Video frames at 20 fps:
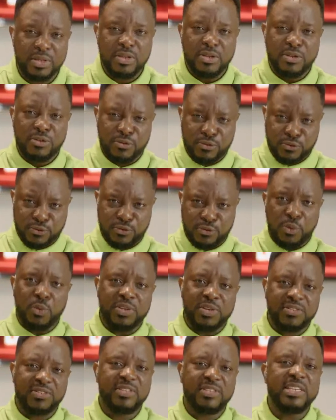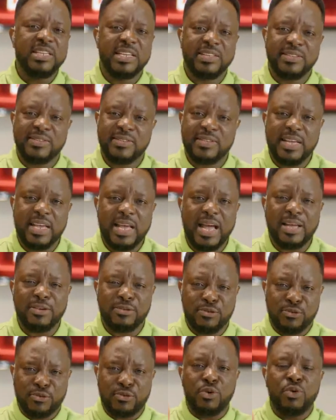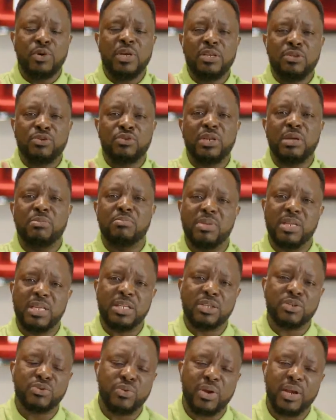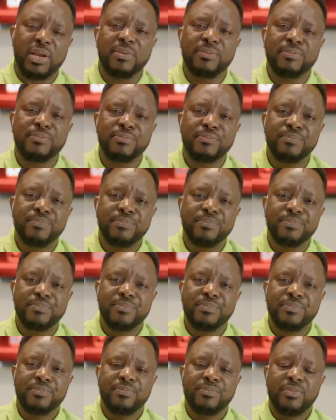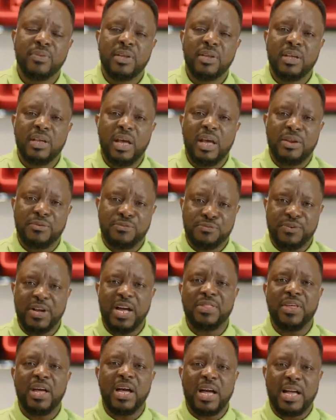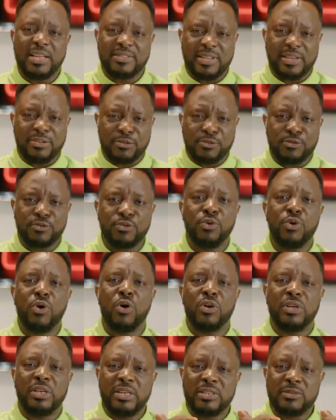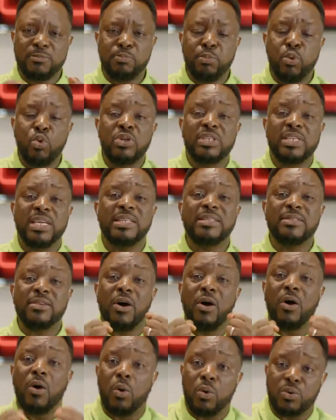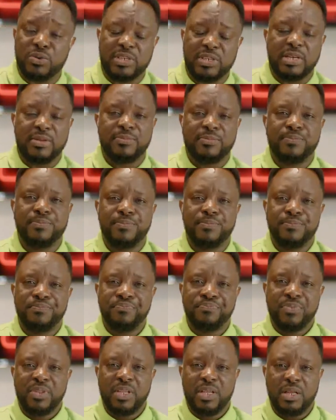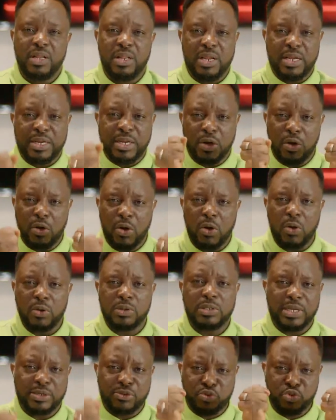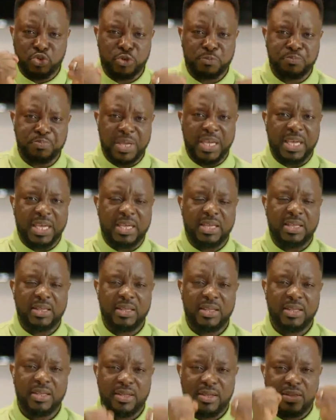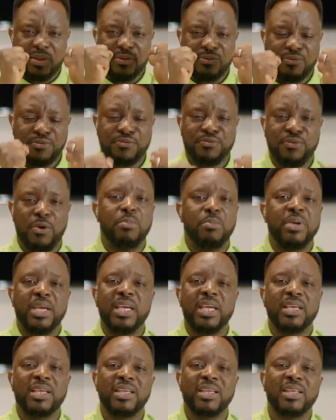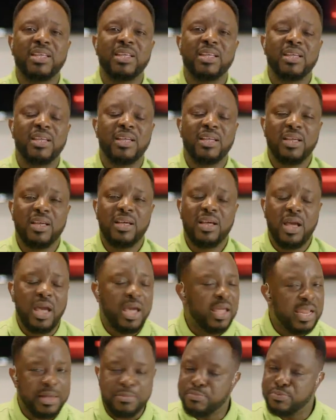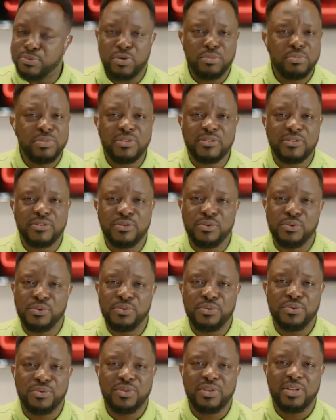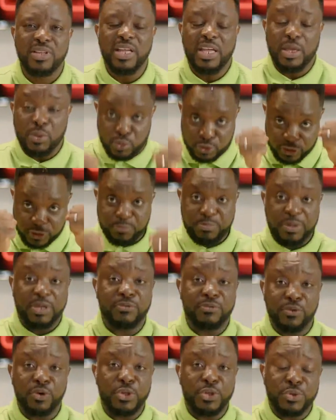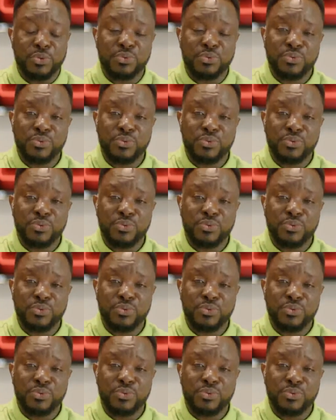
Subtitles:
Sow a seed and say, "I sow into the ministry. And Father, as I sow on this potent altar, let the altar speak for me." And I promise you, he will speak for you.